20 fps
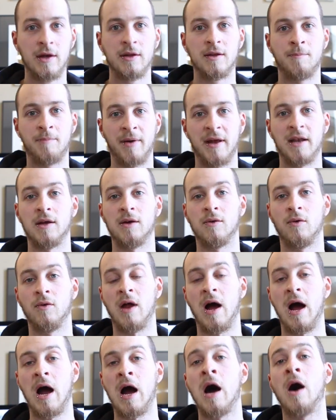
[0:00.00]
depending on
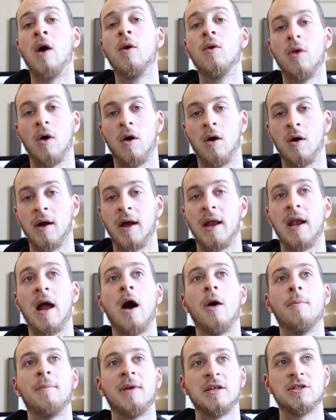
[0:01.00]
how long and
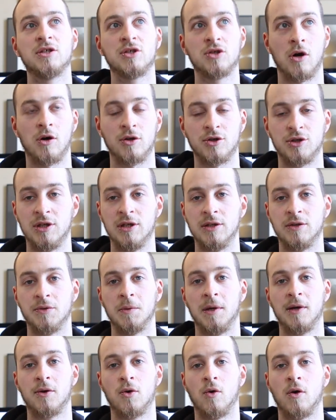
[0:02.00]
how many songs you need to
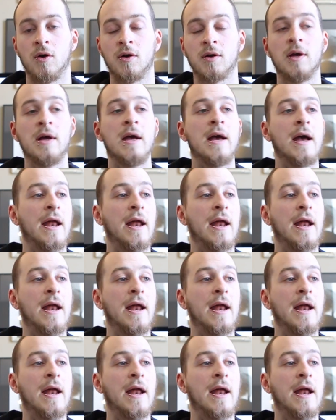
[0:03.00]
record